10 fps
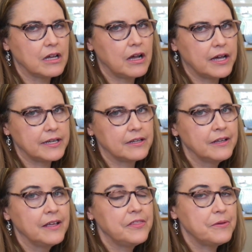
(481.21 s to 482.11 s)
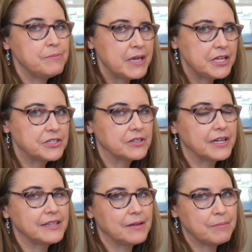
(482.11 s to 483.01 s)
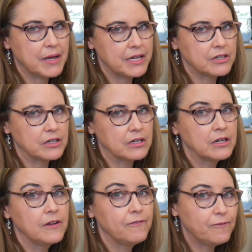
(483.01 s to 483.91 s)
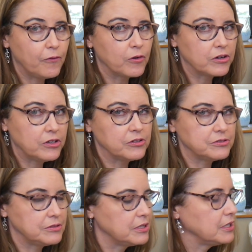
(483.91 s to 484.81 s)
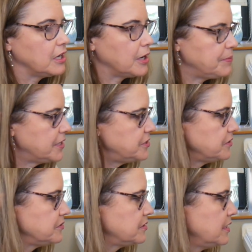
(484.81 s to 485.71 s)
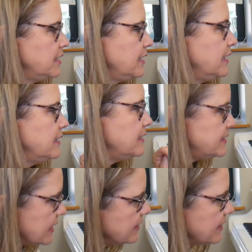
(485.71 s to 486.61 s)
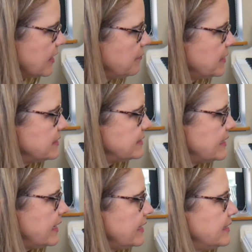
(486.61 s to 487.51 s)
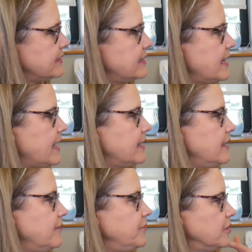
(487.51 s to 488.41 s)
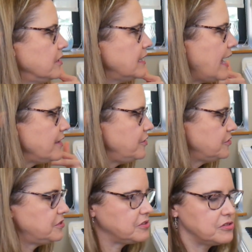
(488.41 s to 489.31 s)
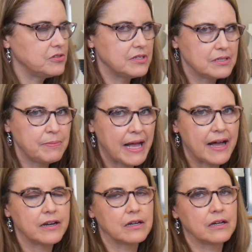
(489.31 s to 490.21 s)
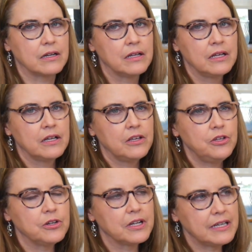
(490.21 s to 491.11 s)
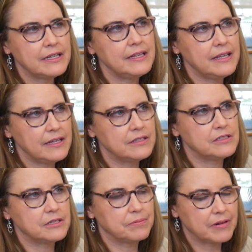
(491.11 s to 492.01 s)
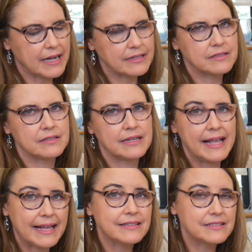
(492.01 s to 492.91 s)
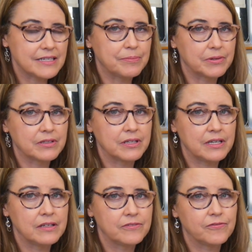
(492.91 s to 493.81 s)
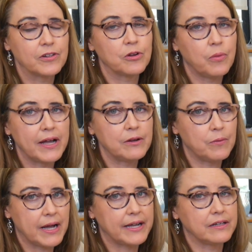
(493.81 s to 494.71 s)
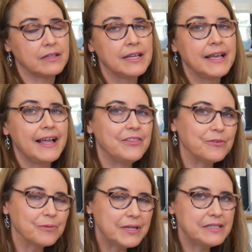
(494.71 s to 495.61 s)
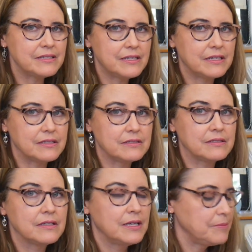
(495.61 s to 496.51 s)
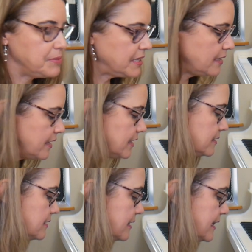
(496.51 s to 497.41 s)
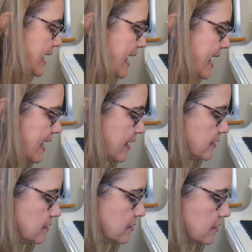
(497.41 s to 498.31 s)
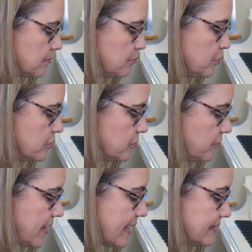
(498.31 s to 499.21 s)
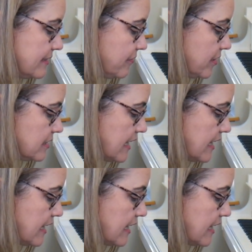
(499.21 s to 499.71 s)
on the major and the minor 4-note arpeggios. The second thing I want to say is that if you're not used to this pattern, you're going to need to practice it hands separately for quite a while. And the reason is because the hands move at different